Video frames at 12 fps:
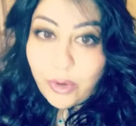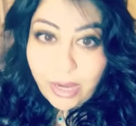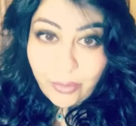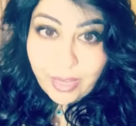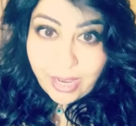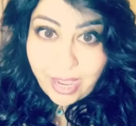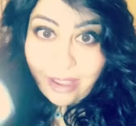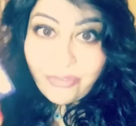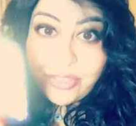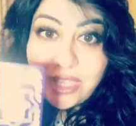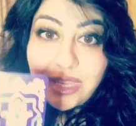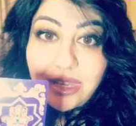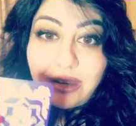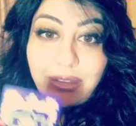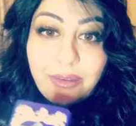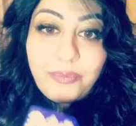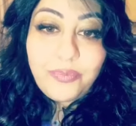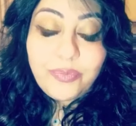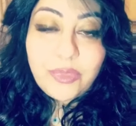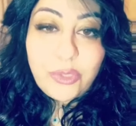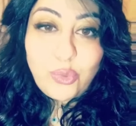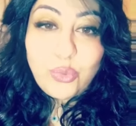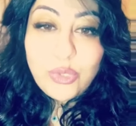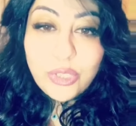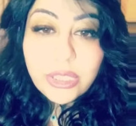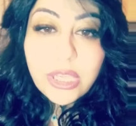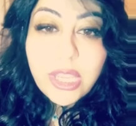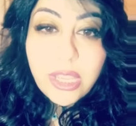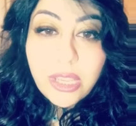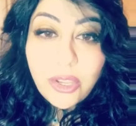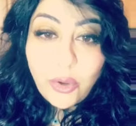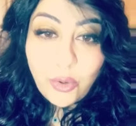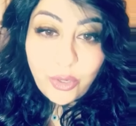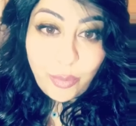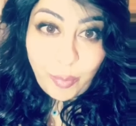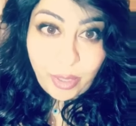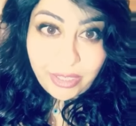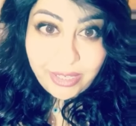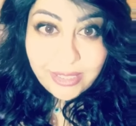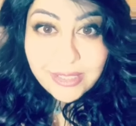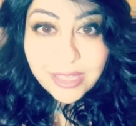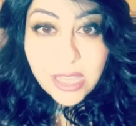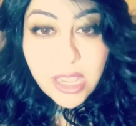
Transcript: now that I have the souk, or the market.